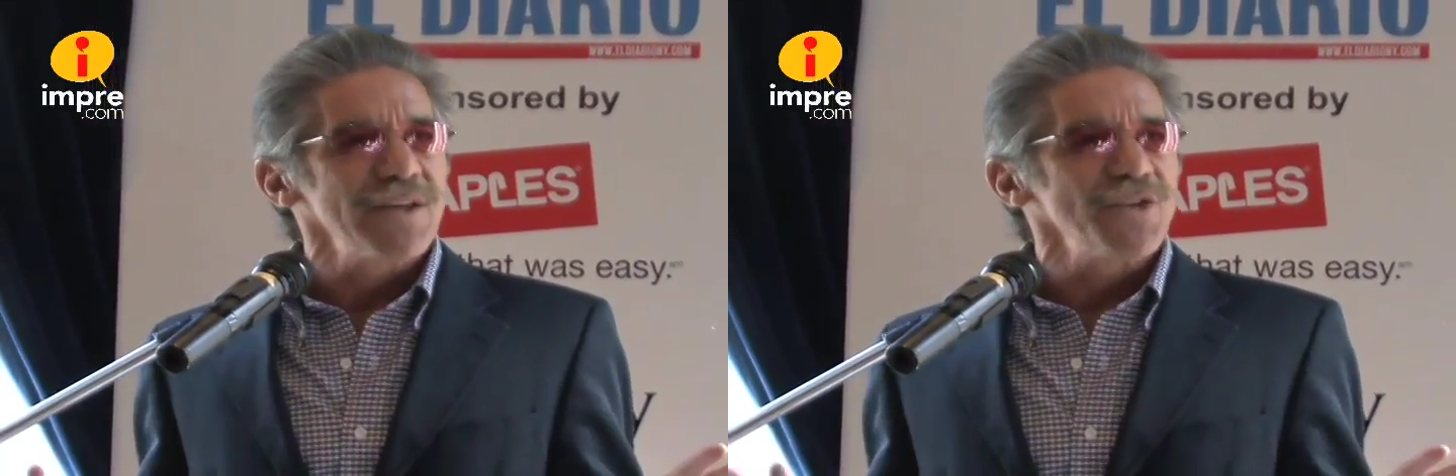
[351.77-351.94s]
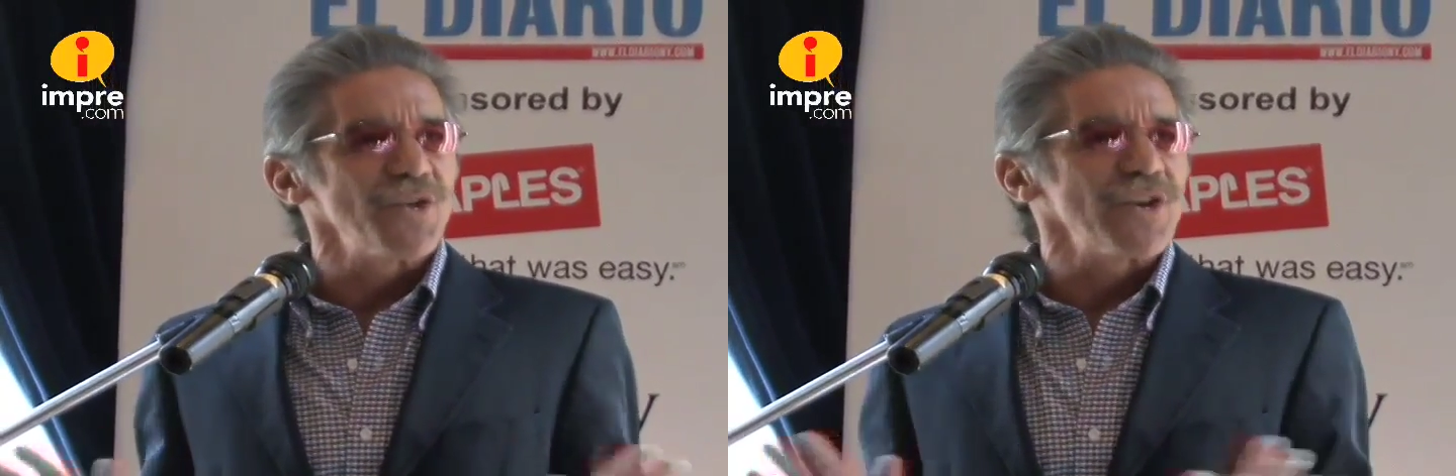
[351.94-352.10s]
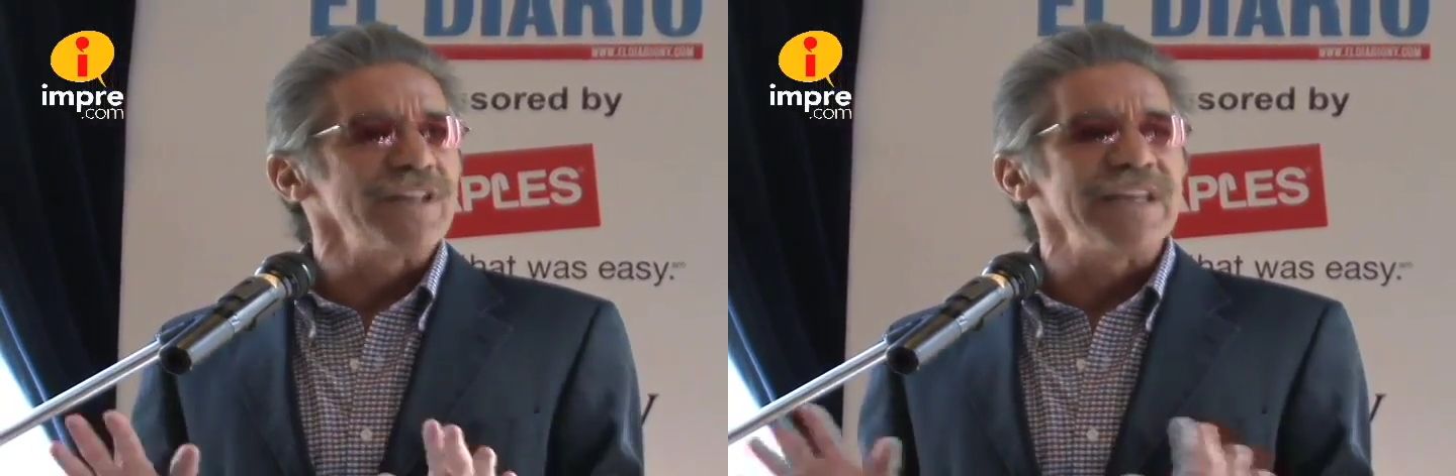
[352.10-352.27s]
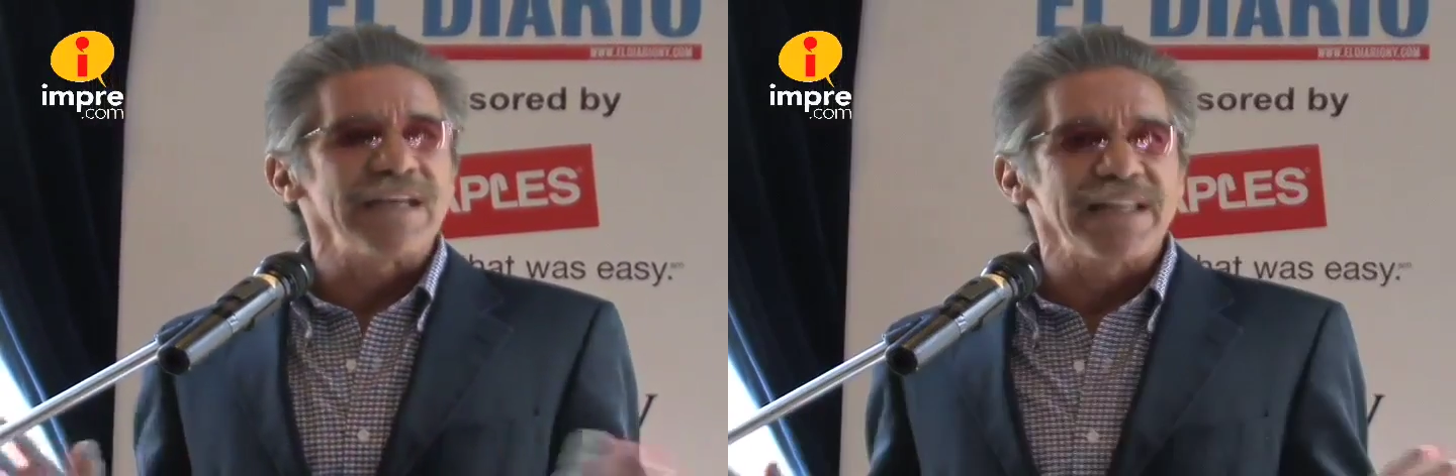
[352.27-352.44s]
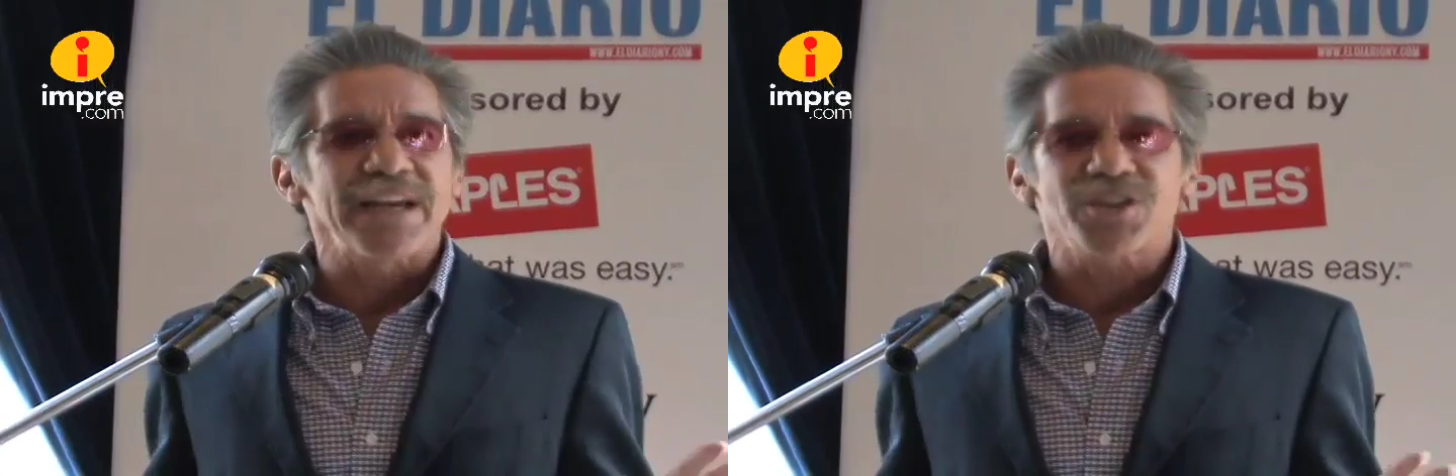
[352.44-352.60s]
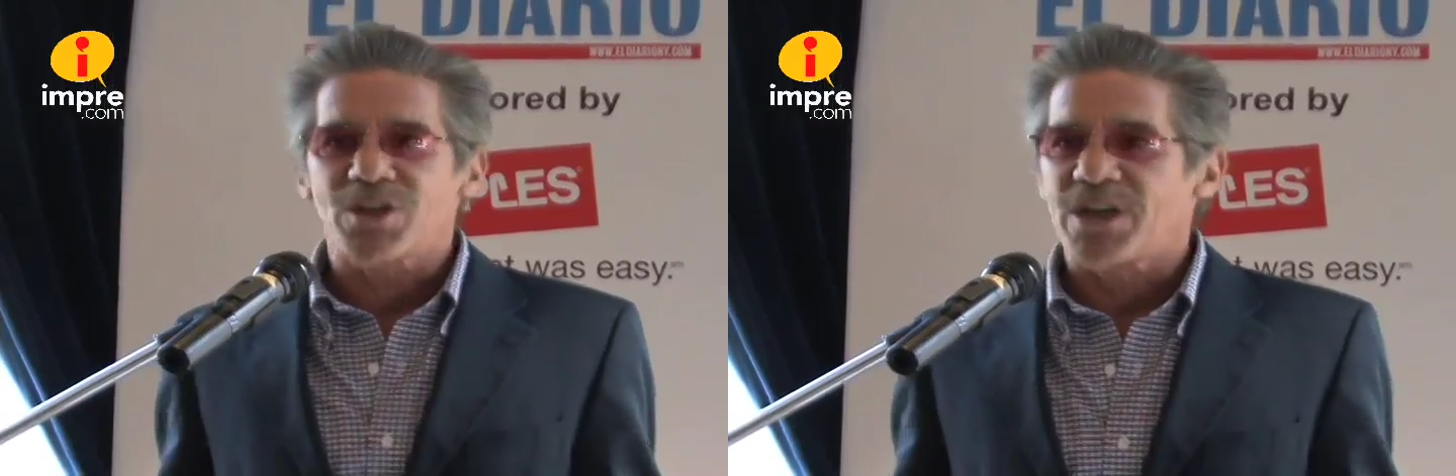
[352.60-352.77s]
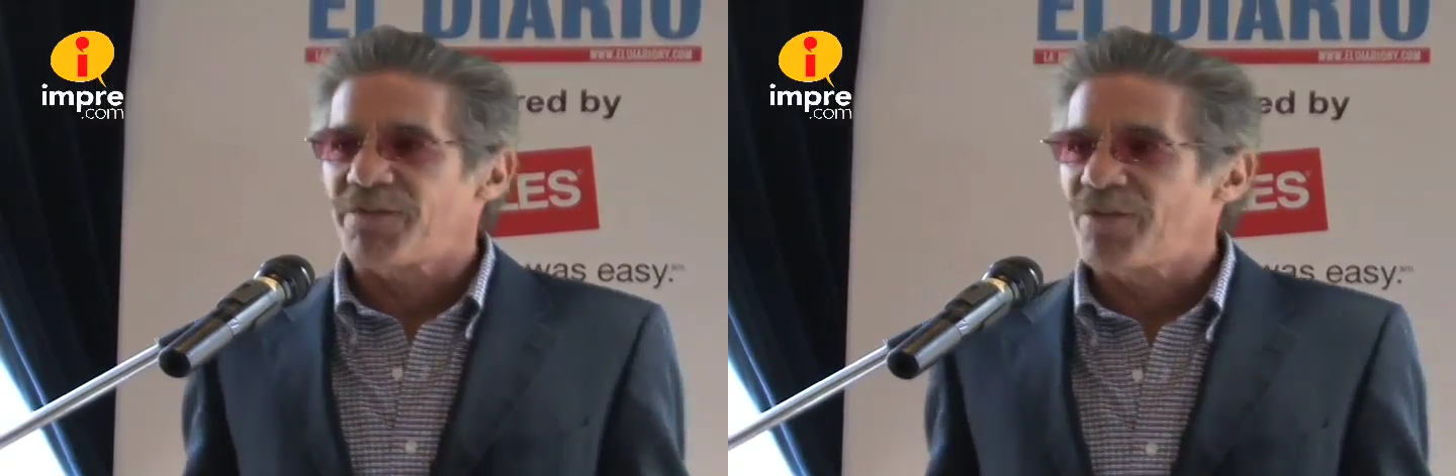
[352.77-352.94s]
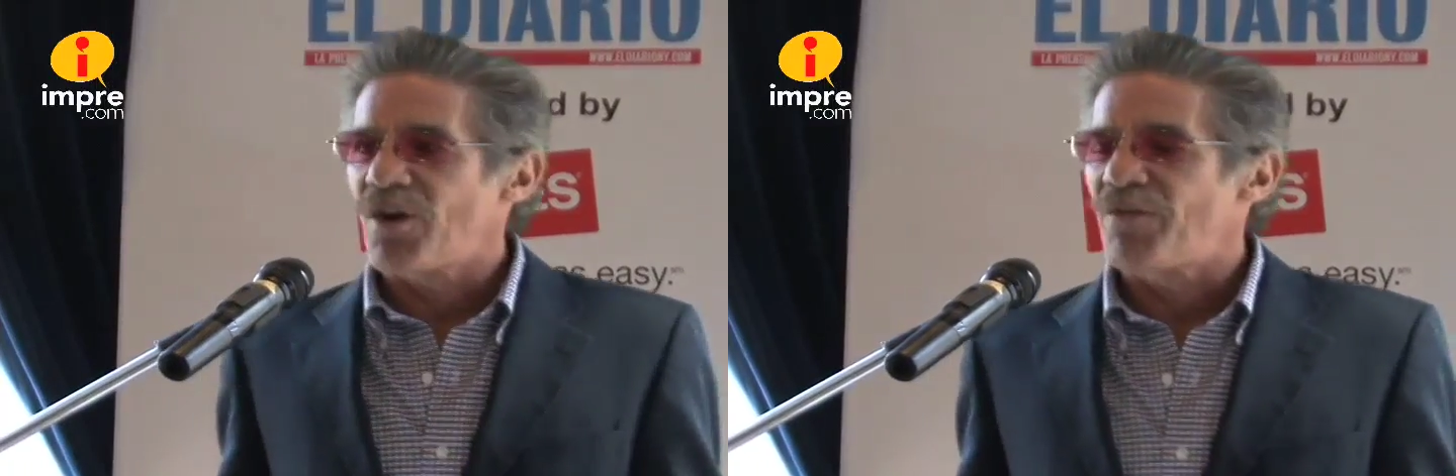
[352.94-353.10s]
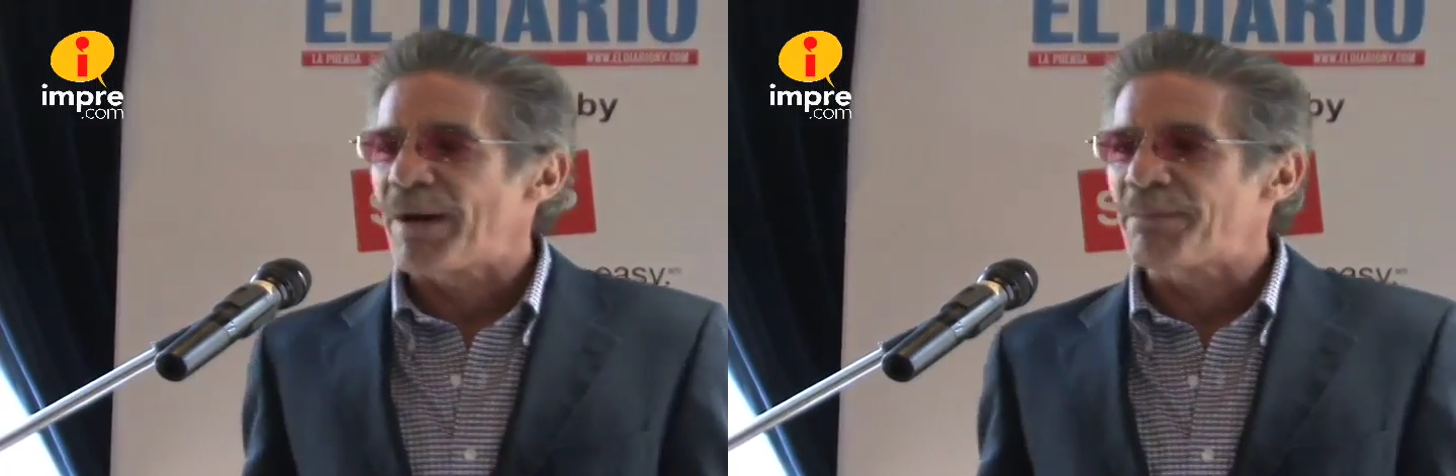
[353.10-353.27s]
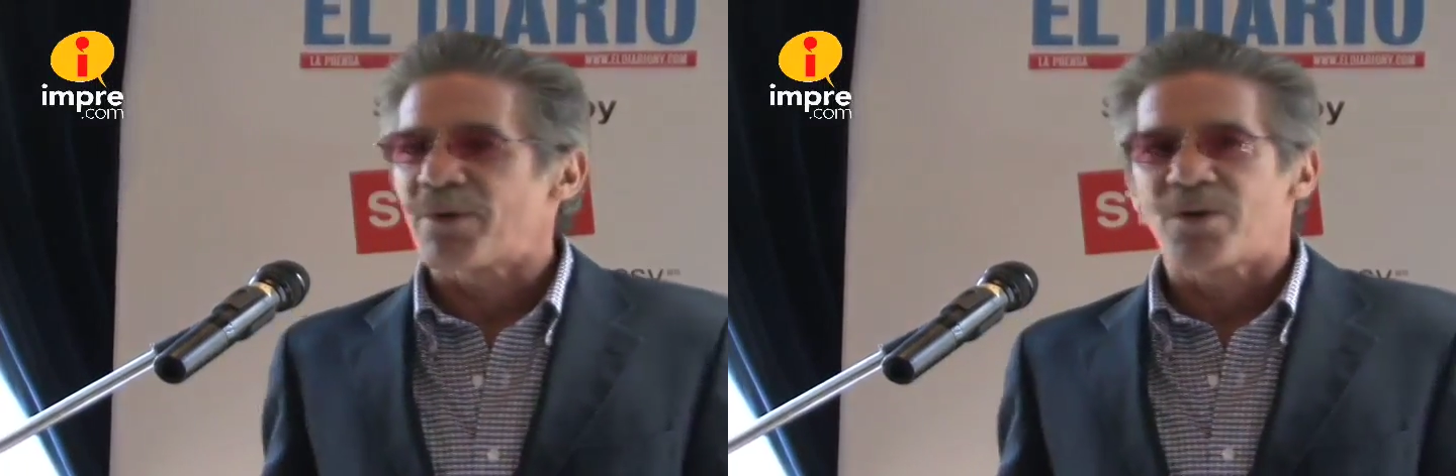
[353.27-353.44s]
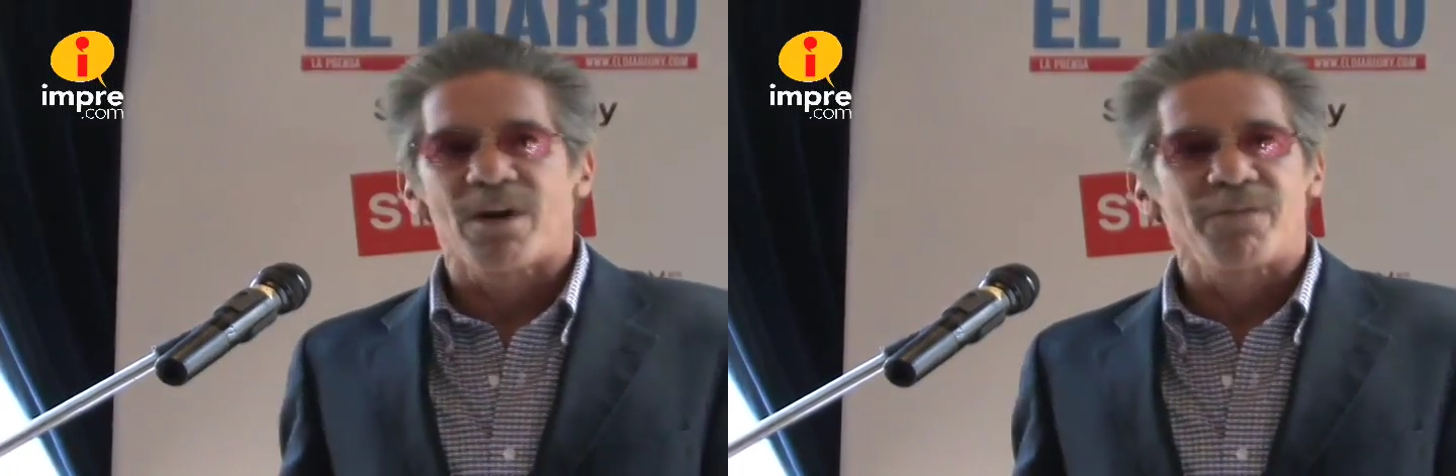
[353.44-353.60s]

during the election of November